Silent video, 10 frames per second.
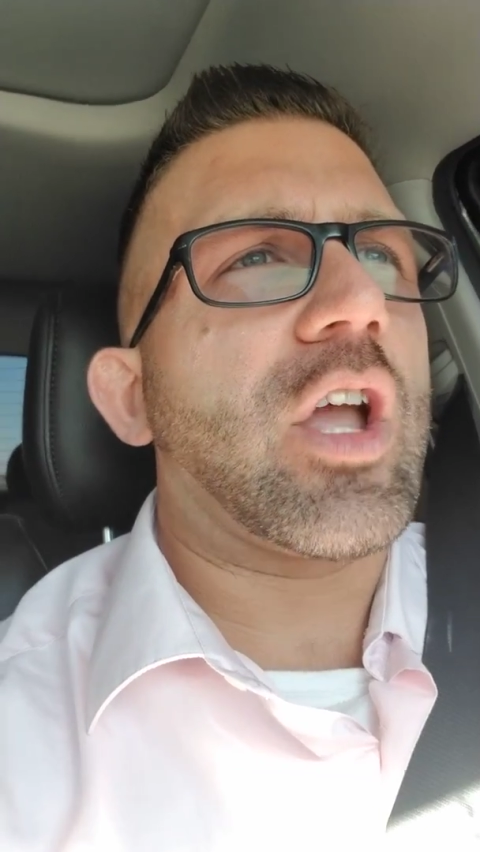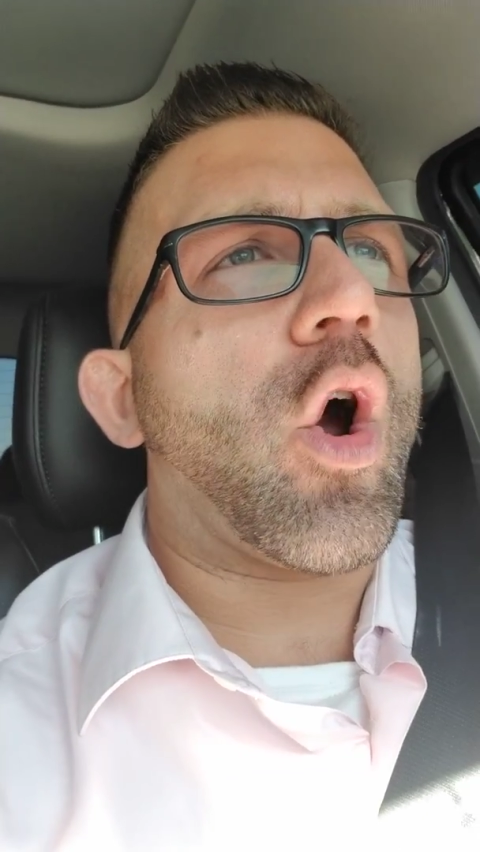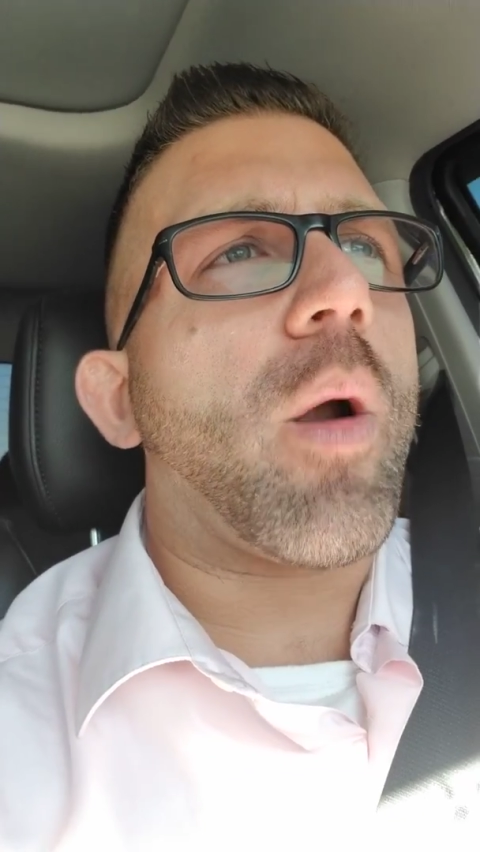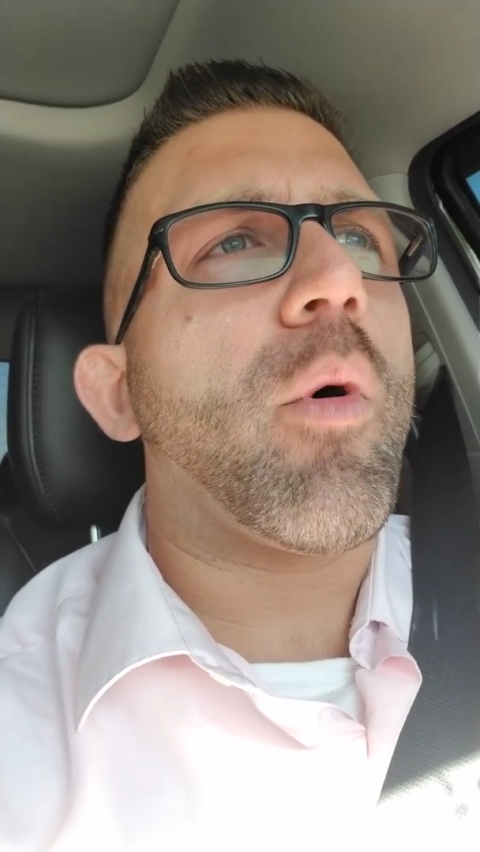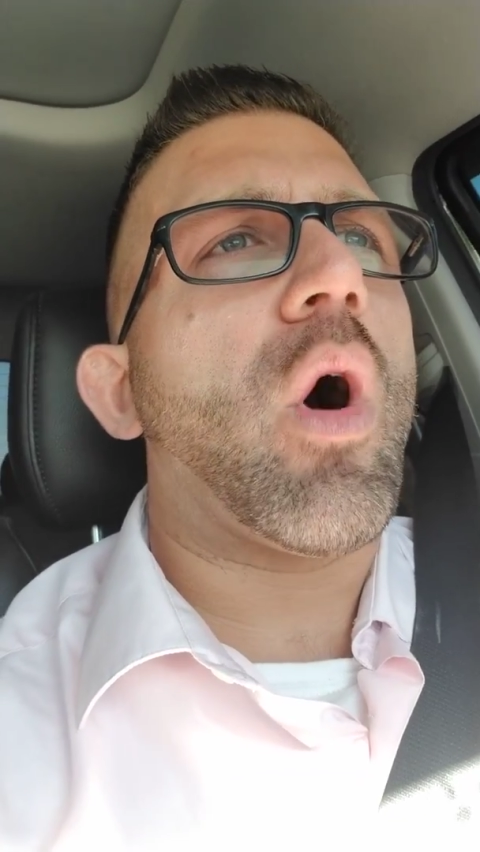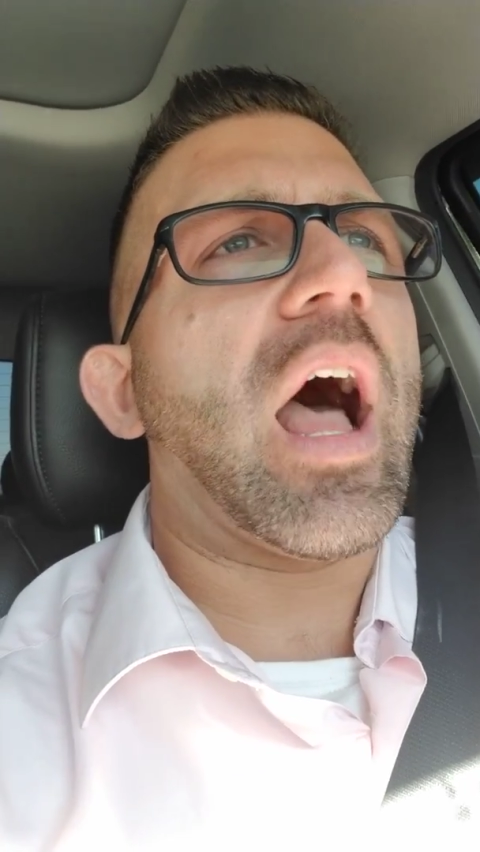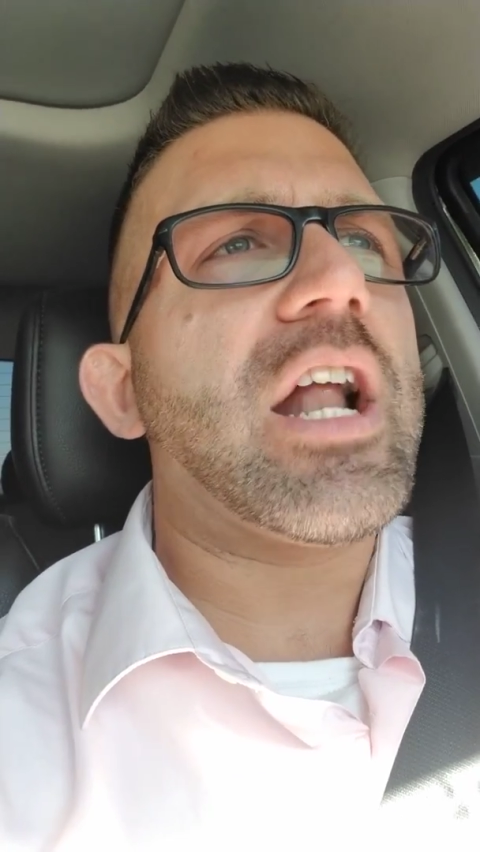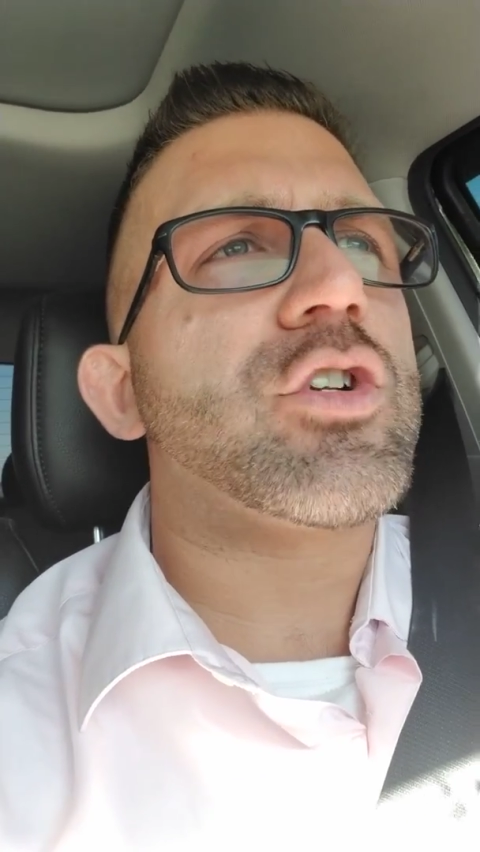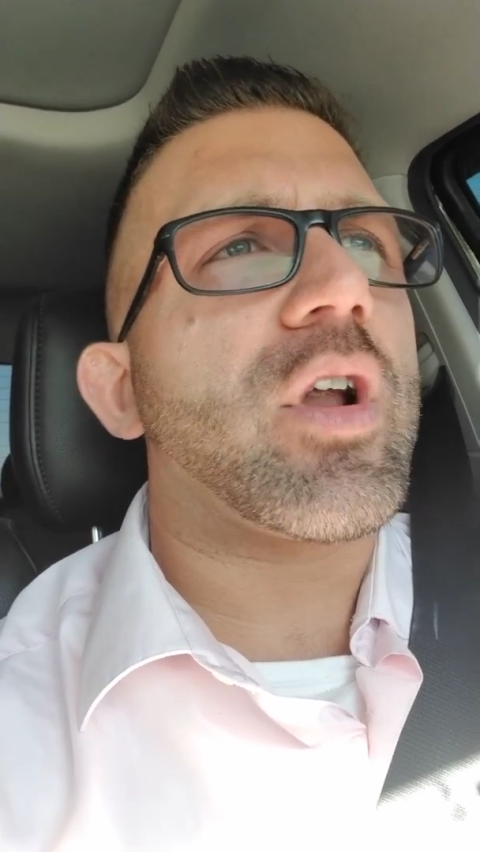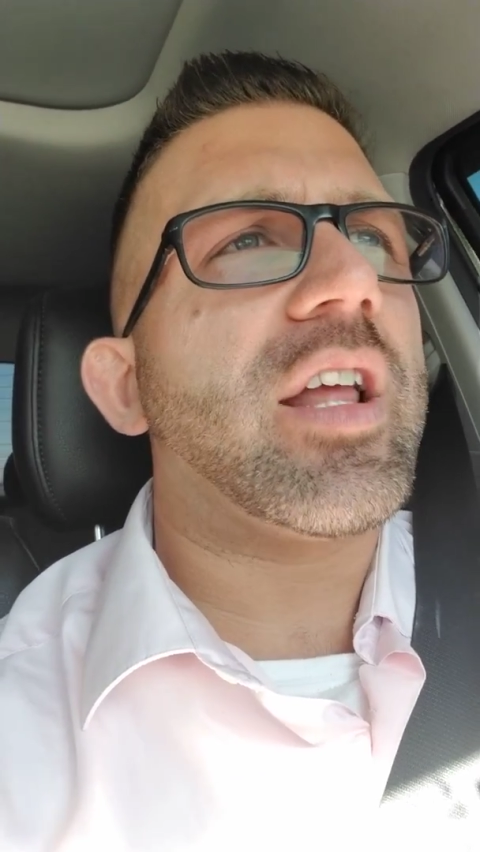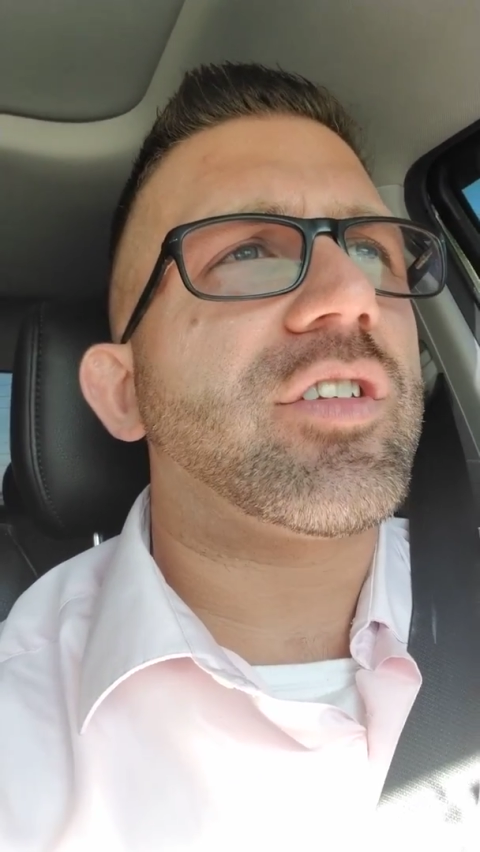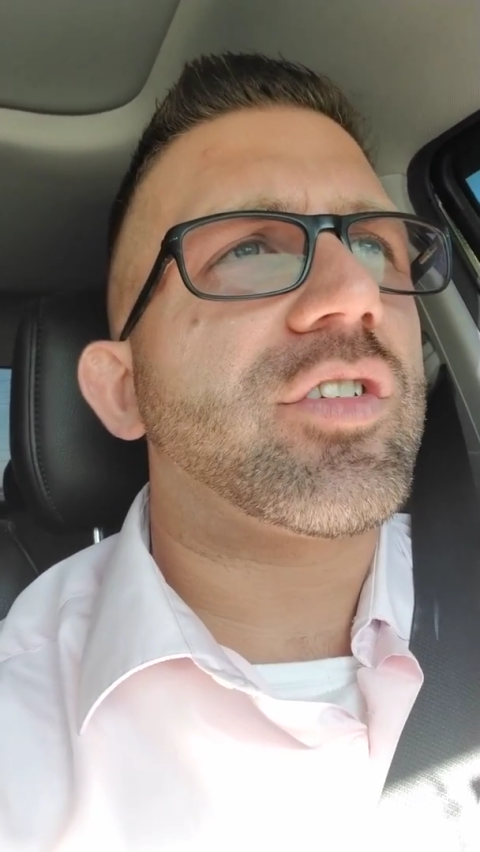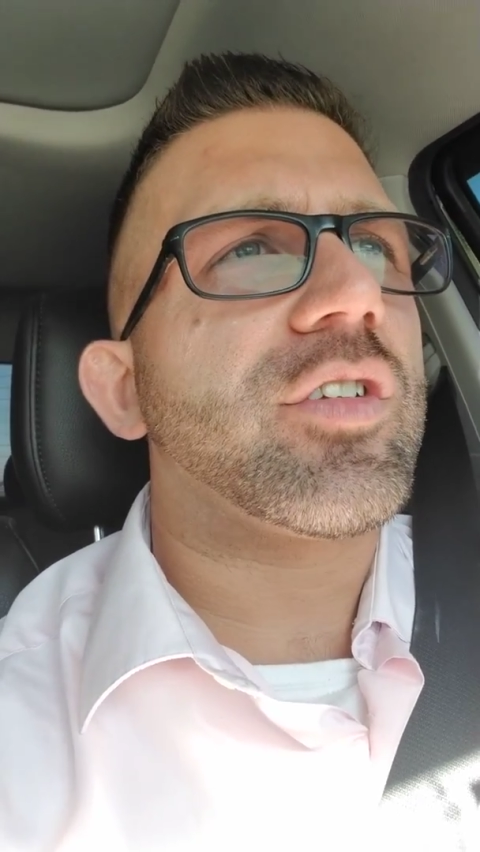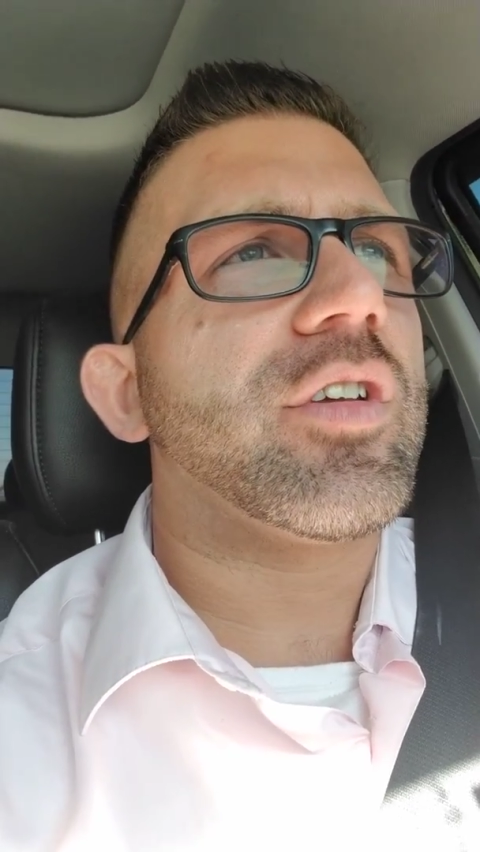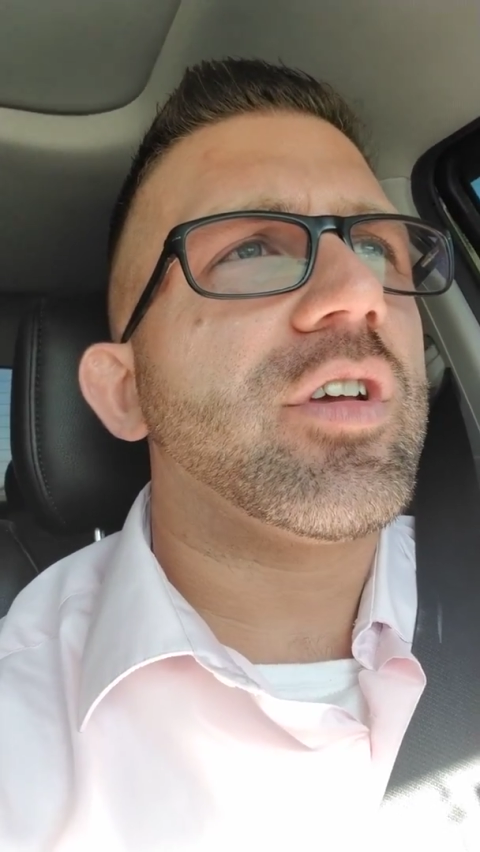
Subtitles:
carbohydrate's